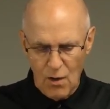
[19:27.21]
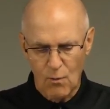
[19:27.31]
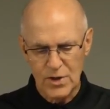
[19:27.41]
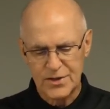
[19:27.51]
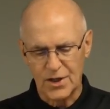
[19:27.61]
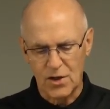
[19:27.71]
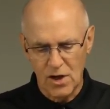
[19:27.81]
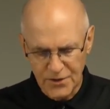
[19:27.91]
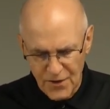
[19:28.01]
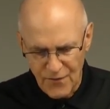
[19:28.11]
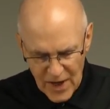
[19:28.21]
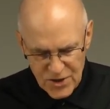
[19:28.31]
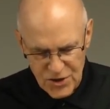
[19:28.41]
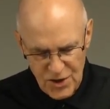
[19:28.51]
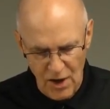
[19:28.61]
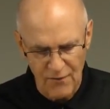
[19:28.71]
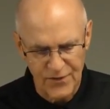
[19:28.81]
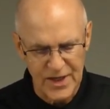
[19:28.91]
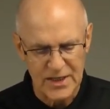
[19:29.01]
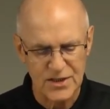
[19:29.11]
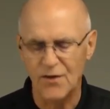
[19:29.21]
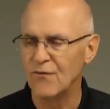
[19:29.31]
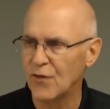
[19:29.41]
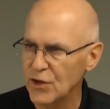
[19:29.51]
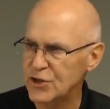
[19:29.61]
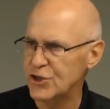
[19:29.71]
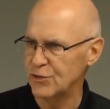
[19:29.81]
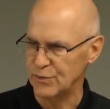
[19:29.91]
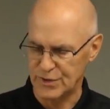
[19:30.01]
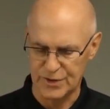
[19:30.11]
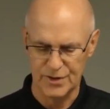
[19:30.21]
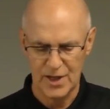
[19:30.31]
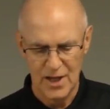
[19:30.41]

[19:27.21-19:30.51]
was the cultivation of these virtues,